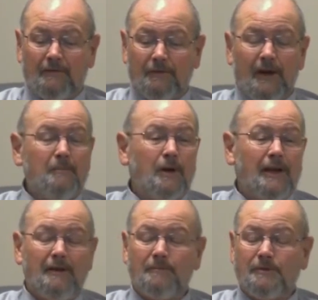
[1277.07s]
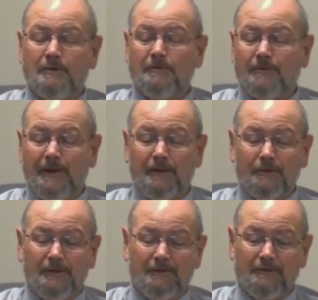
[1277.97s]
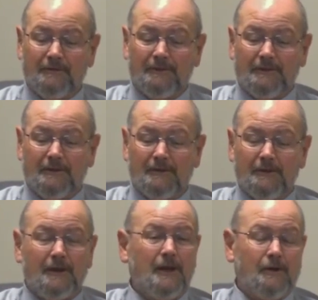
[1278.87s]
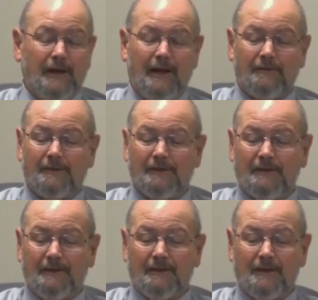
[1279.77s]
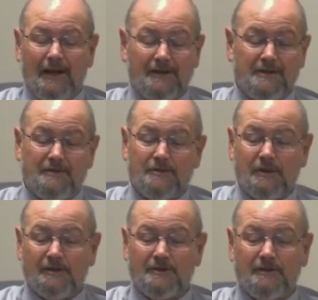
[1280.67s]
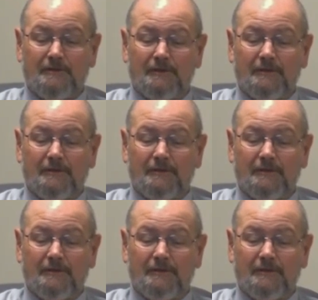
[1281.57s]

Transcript: For Abraham to have failed to carry out God's instruction,